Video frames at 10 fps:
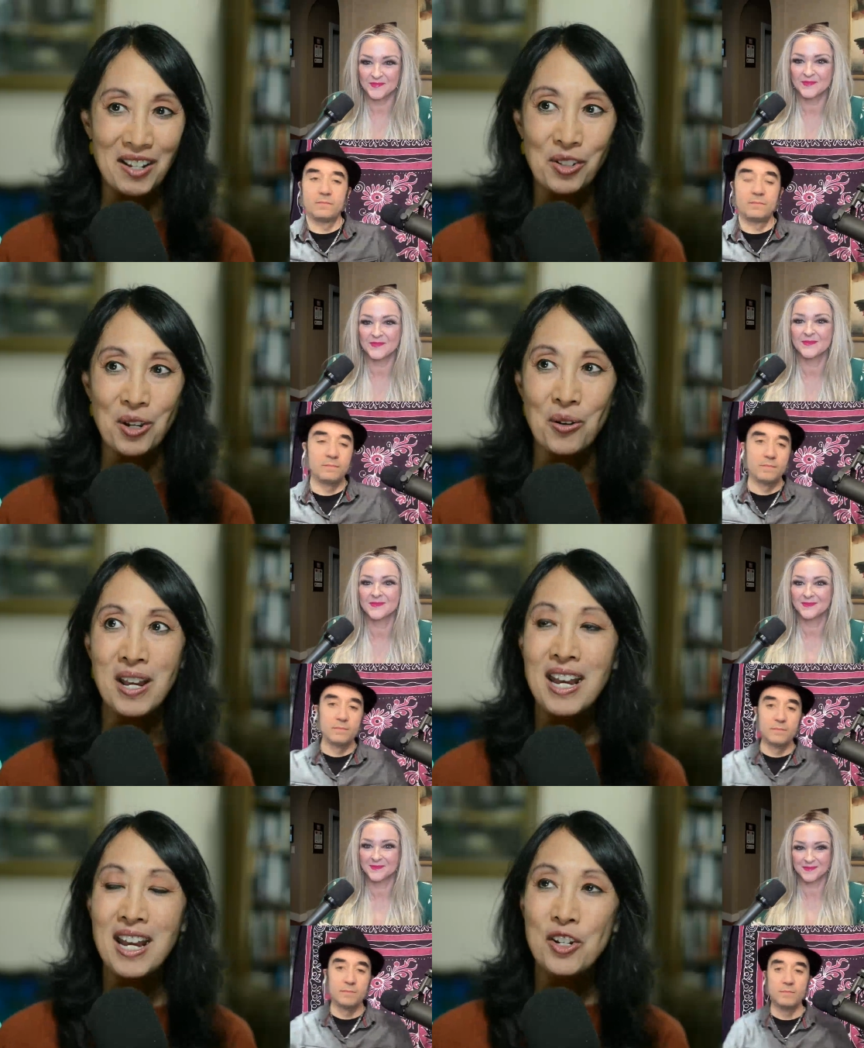Speaker 1: So
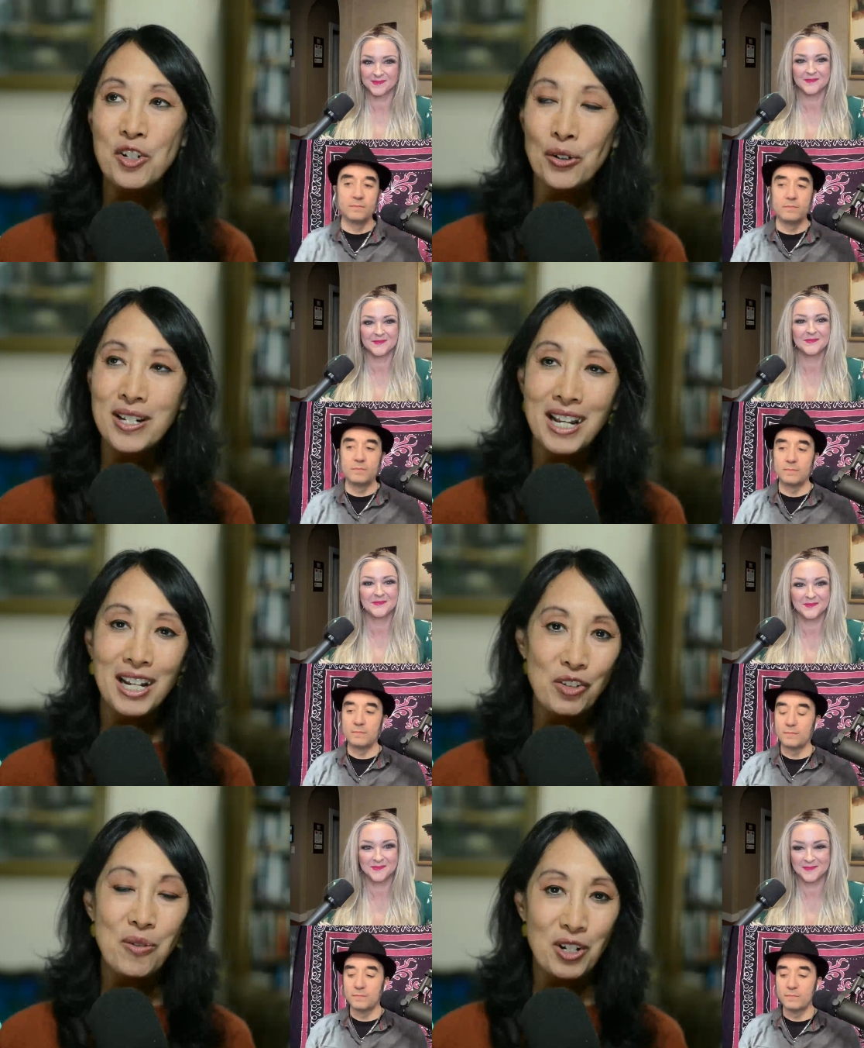during
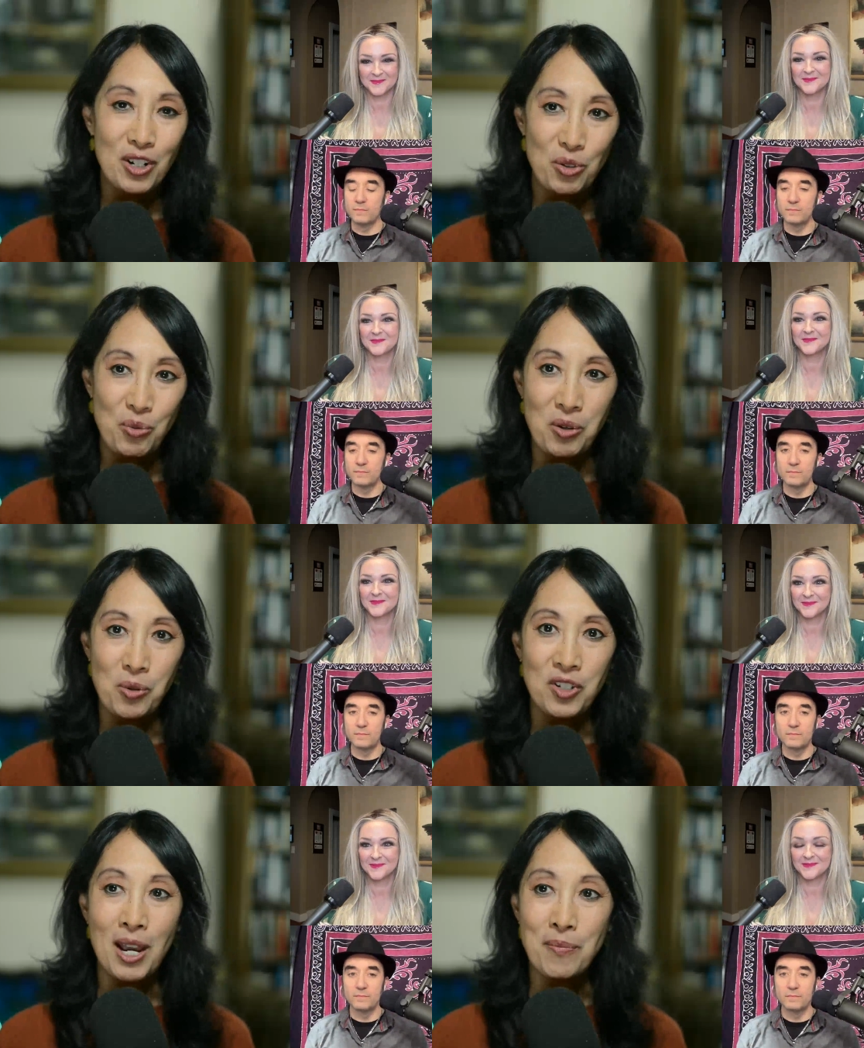National Marriage Week,
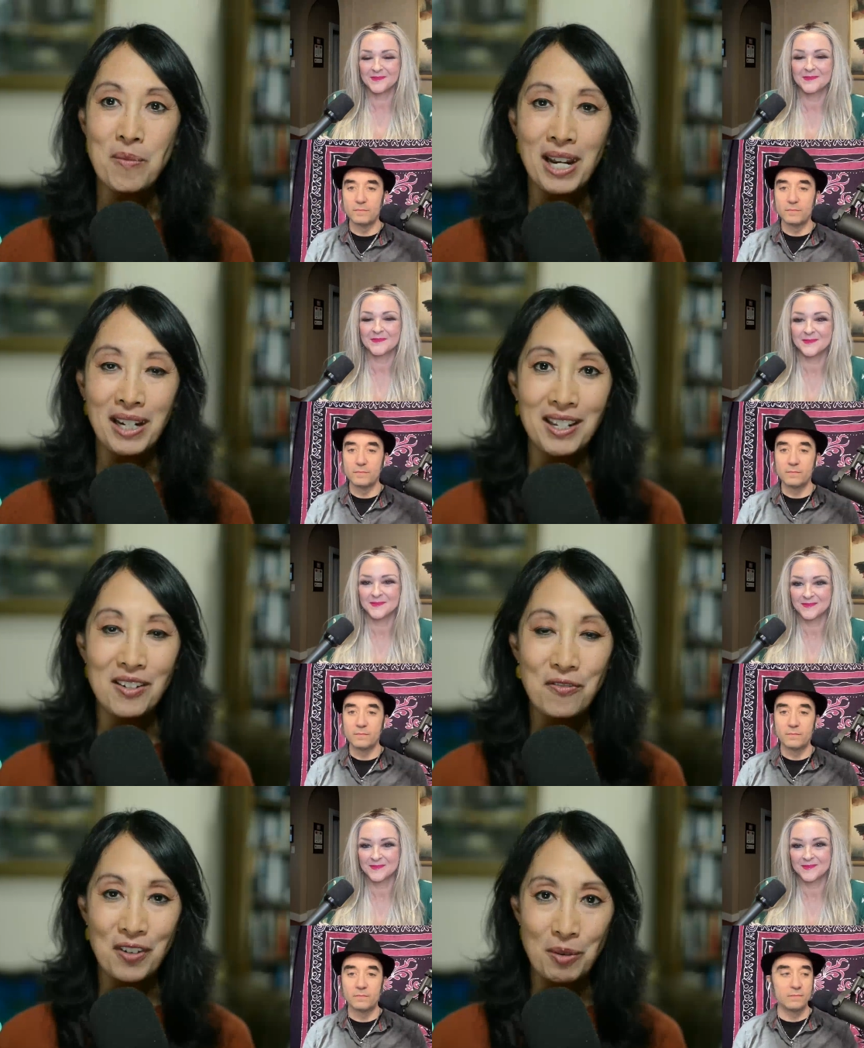which happened back in
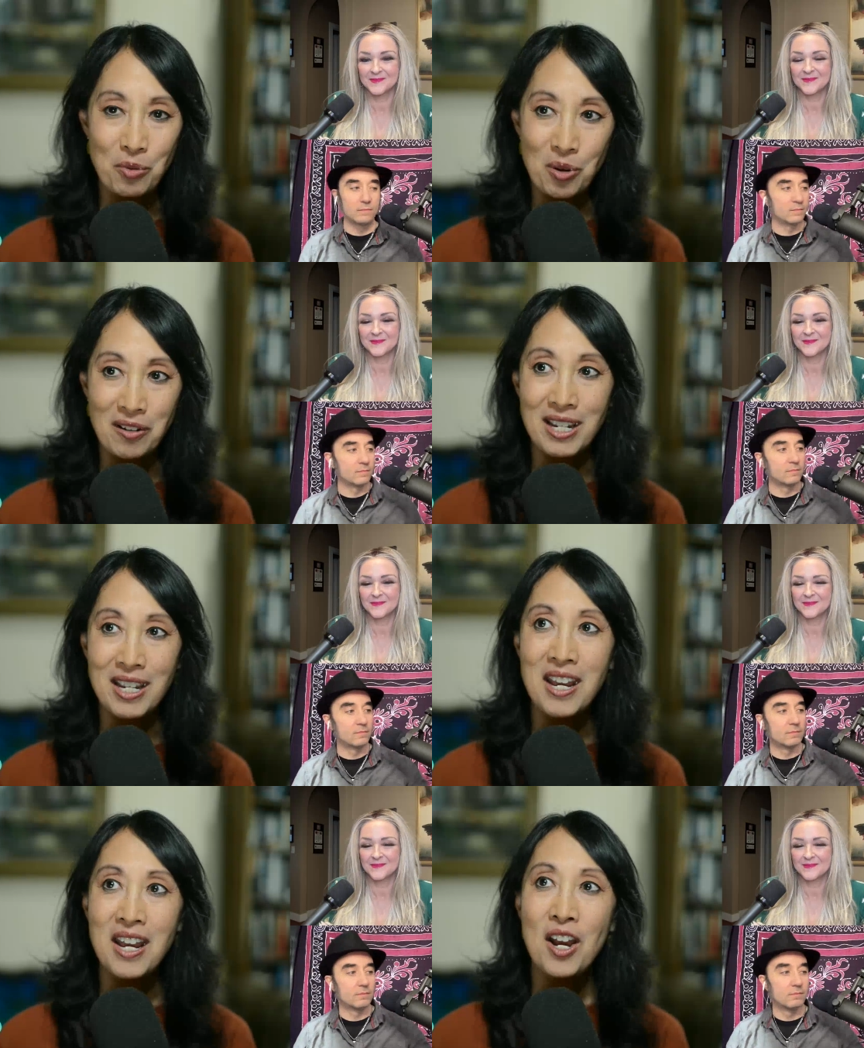February,
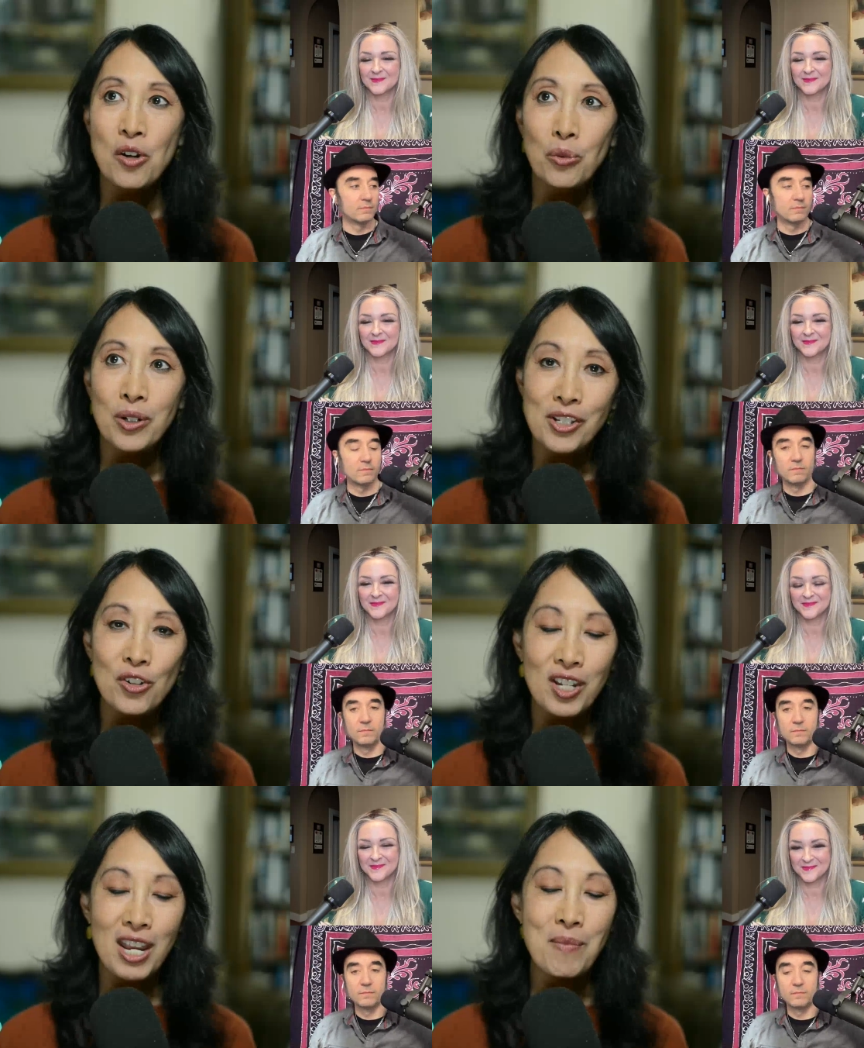
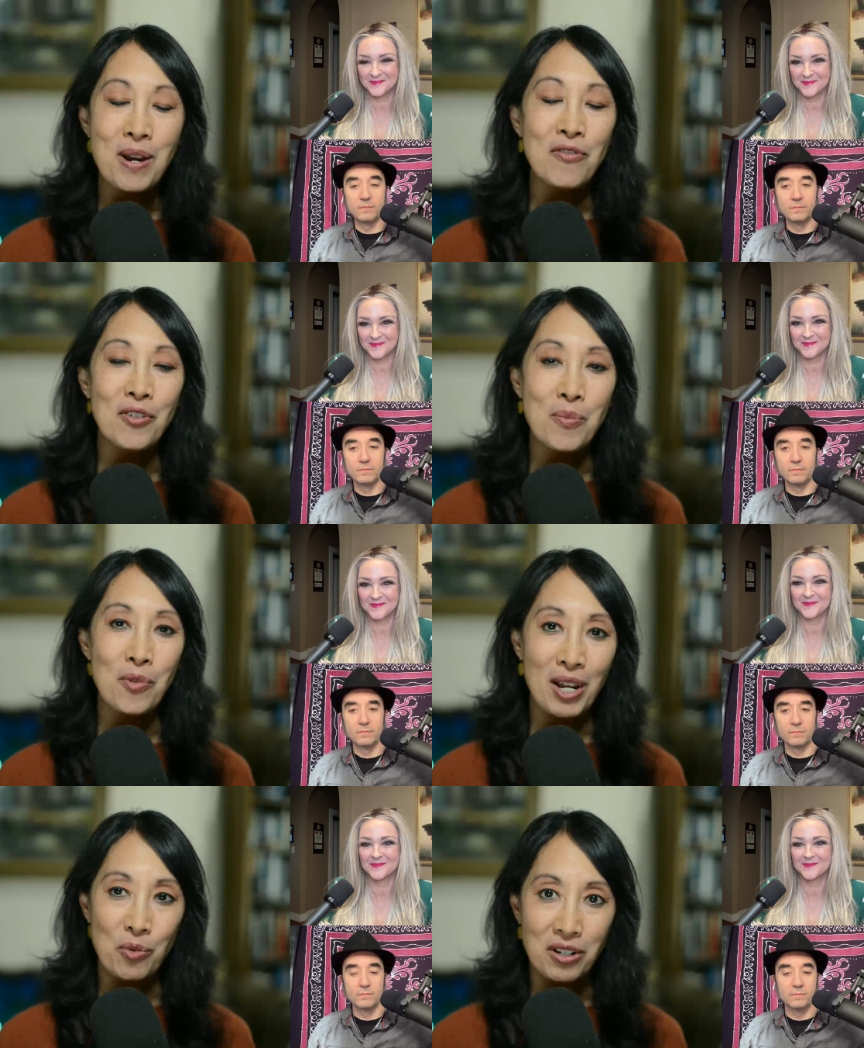research came out from
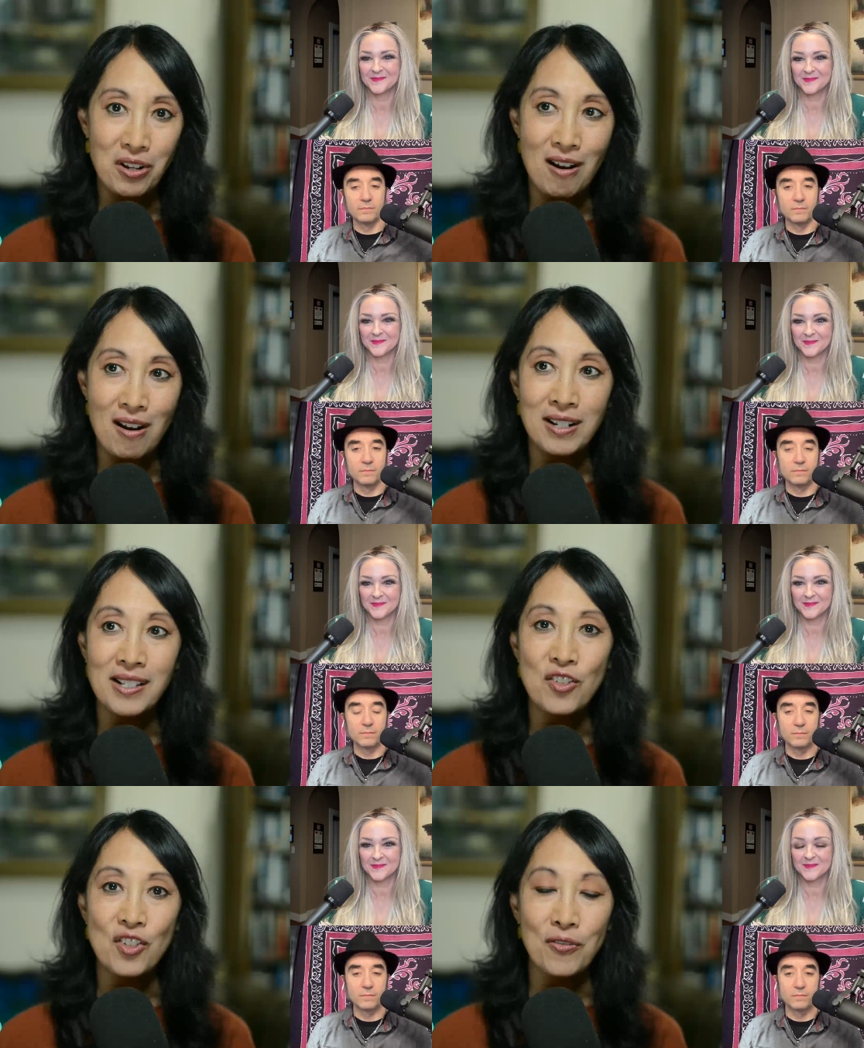Brad Wilcox
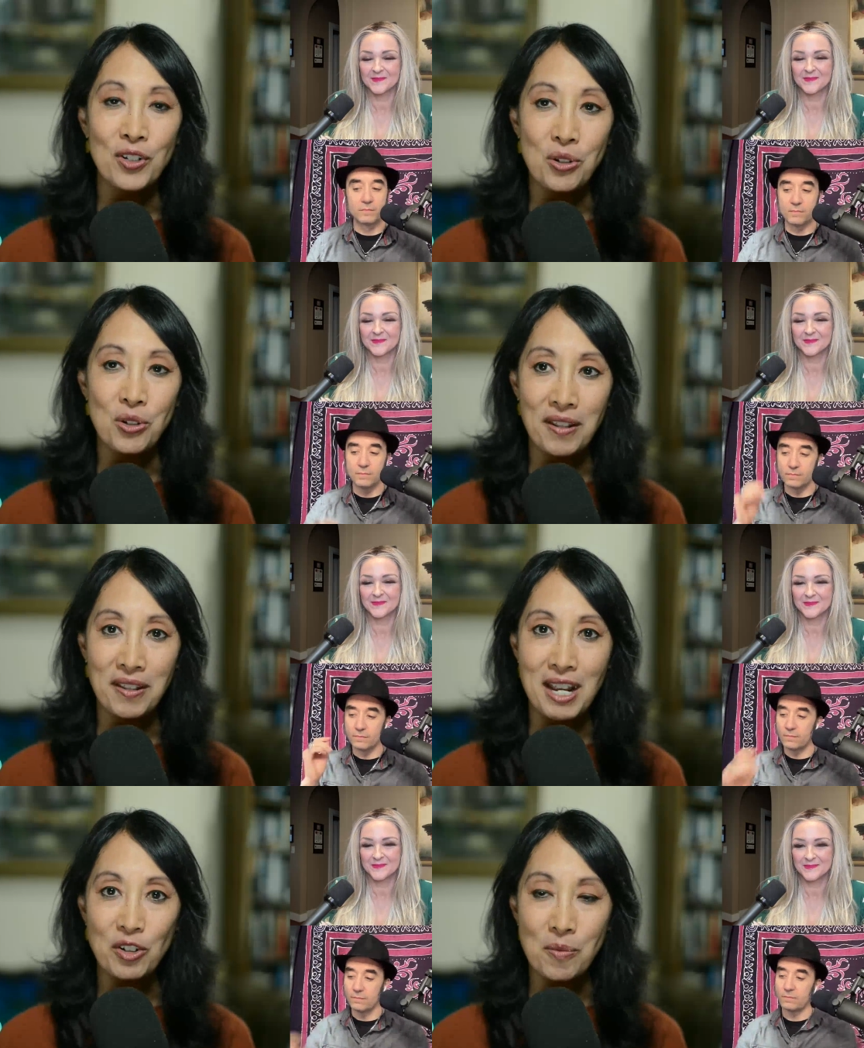and Jeffrey Dew out of the
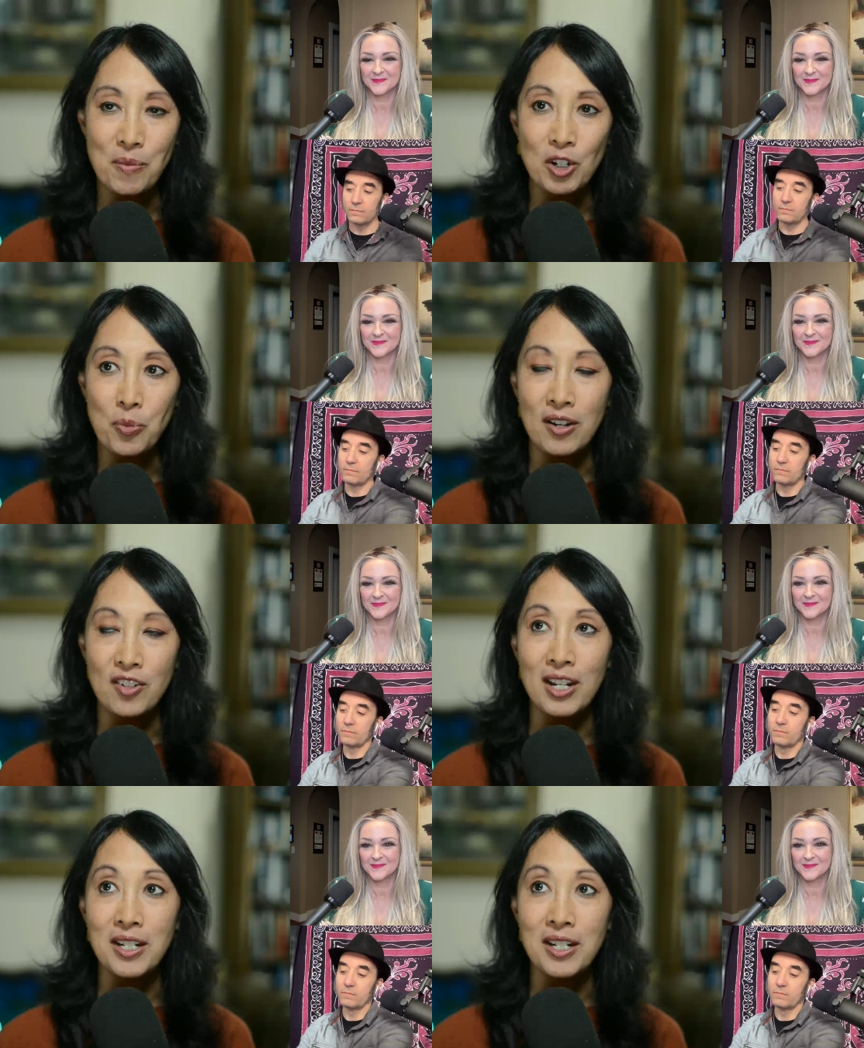National Marriage Project